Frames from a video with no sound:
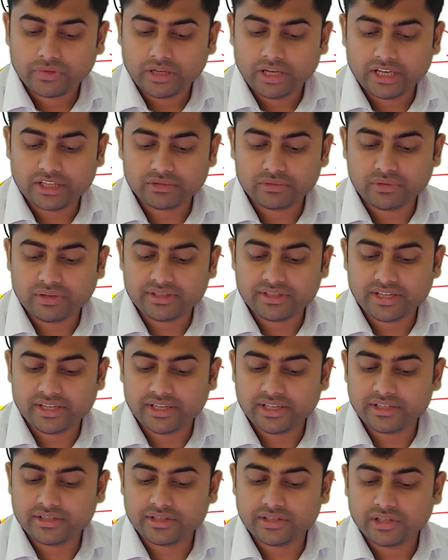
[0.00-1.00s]
XYZ
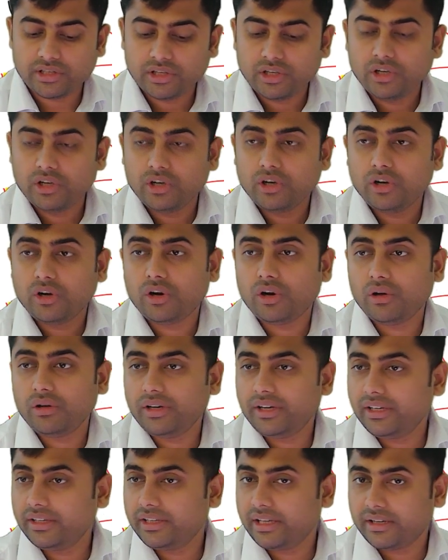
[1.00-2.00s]
is already
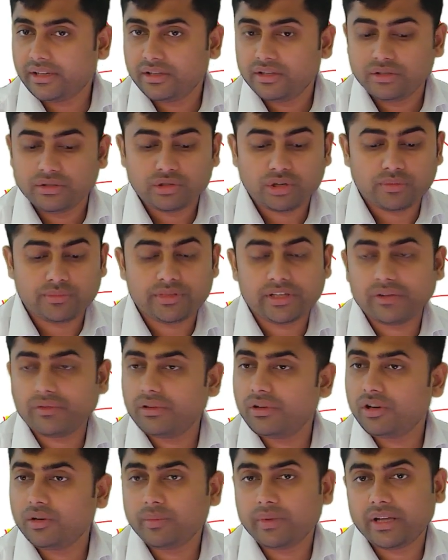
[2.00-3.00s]
there. So object will
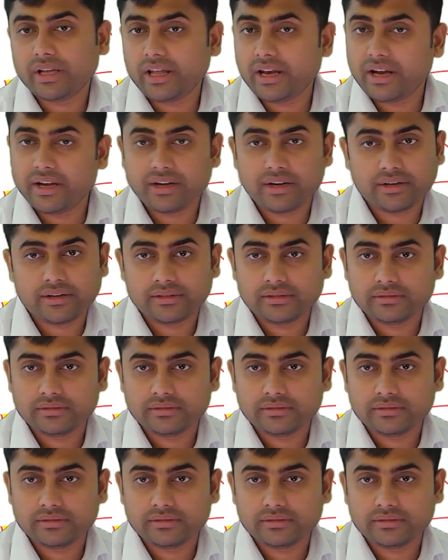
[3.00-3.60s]
not be created.